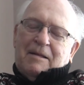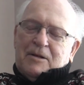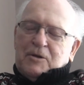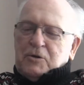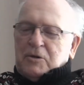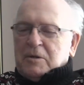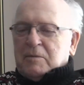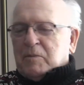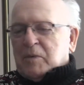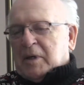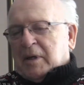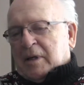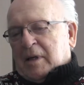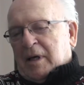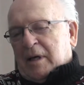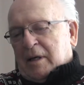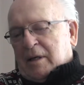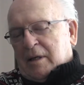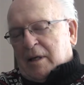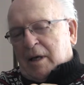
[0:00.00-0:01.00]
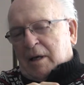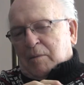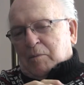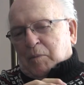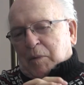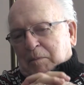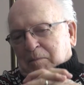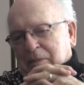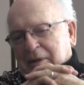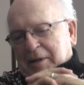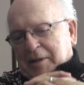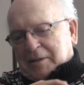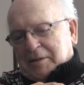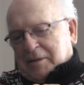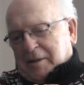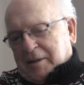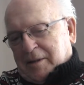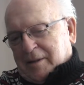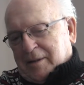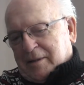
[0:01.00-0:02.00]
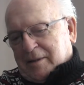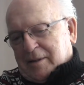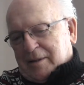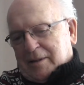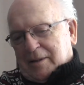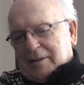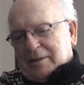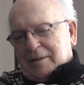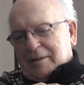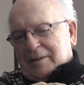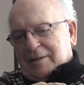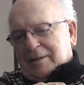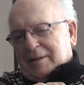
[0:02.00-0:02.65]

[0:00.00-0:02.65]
She about had apoplexy, I think.